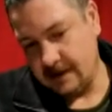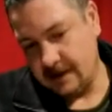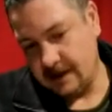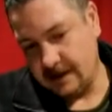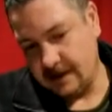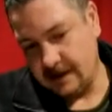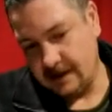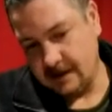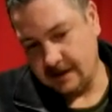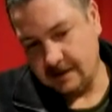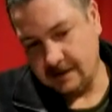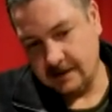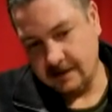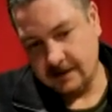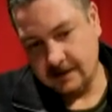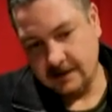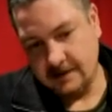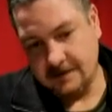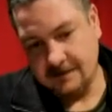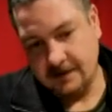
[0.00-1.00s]
And
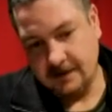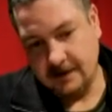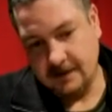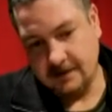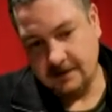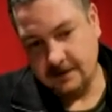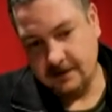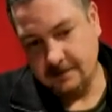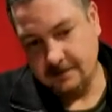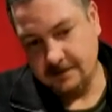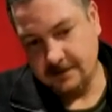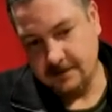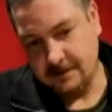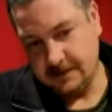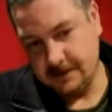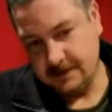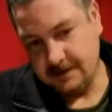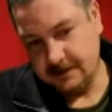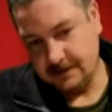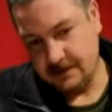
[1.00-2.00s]
as far as soap
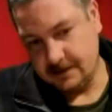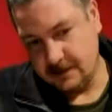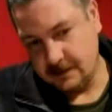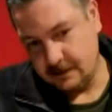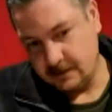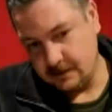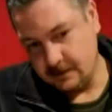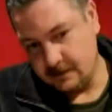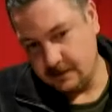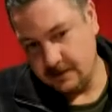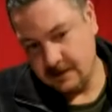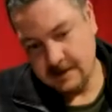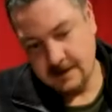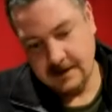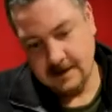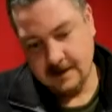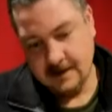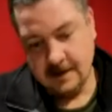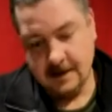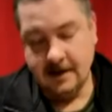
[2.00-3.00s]
dispensers go,
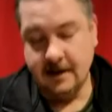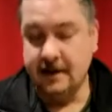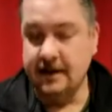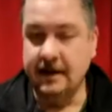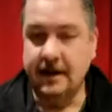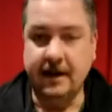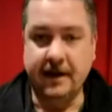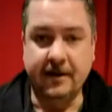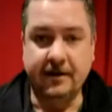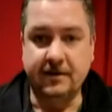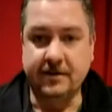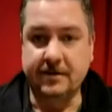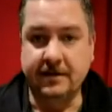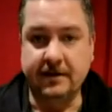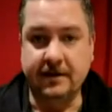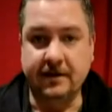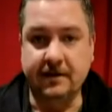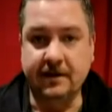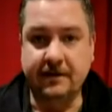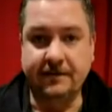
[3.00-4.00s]
I
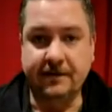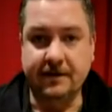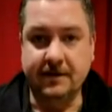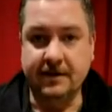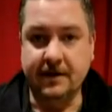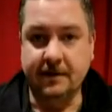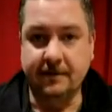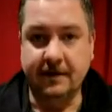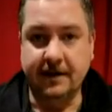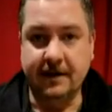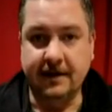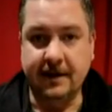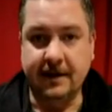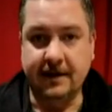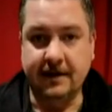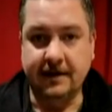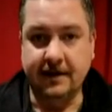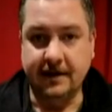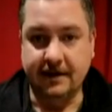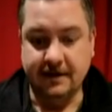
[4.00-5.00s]
usually look for something
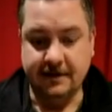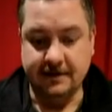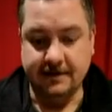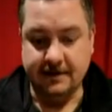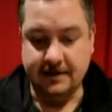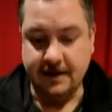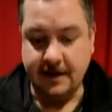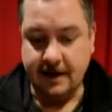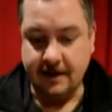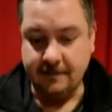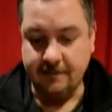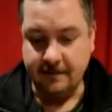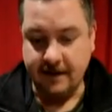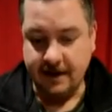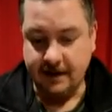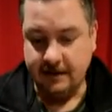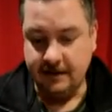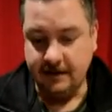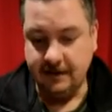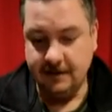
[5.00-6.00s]
that is not
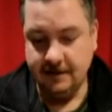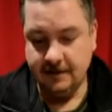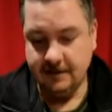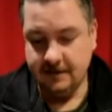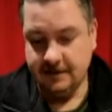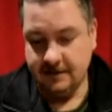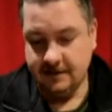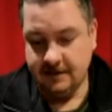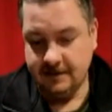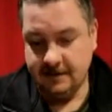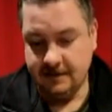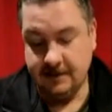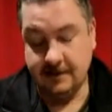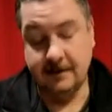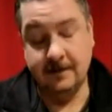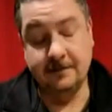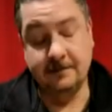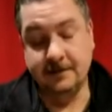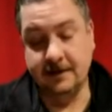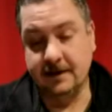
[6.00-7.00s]
metal,
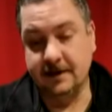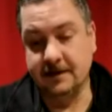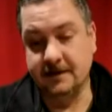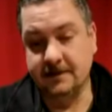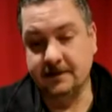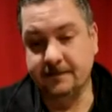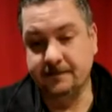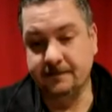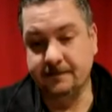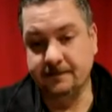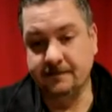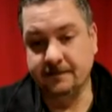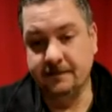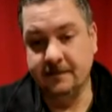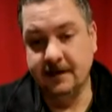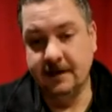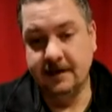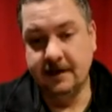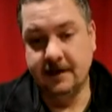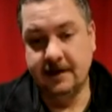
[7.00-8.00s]
because
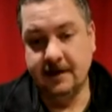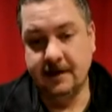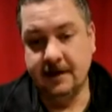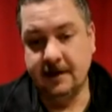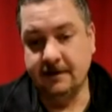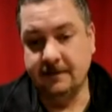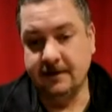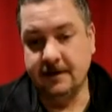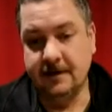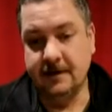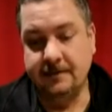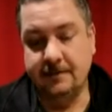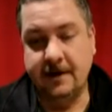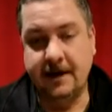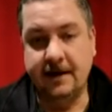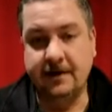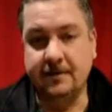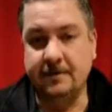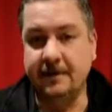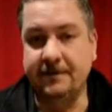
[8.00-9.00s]
even in the
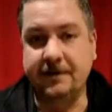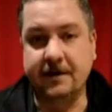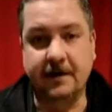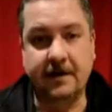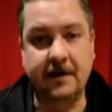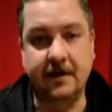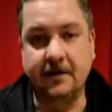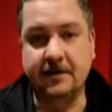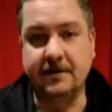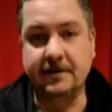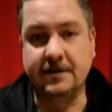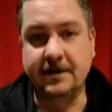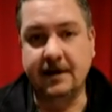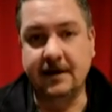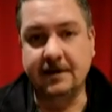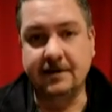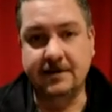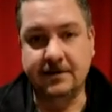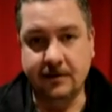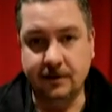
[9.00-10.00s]
bathroom, if your counter's
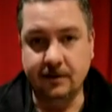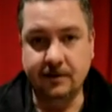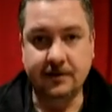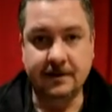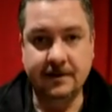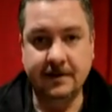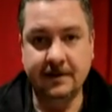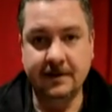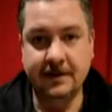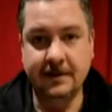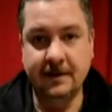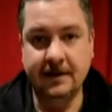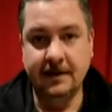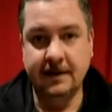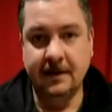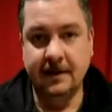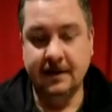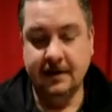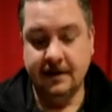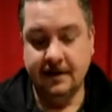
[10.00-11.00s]
not soaped,
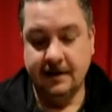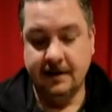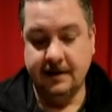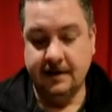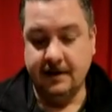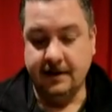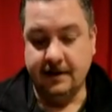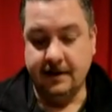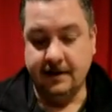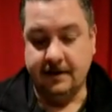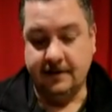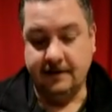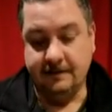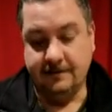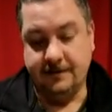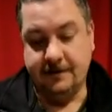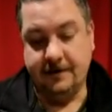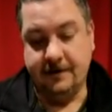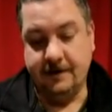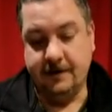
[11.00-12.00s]
it could
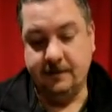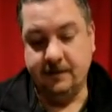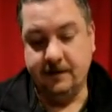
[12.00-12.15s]
very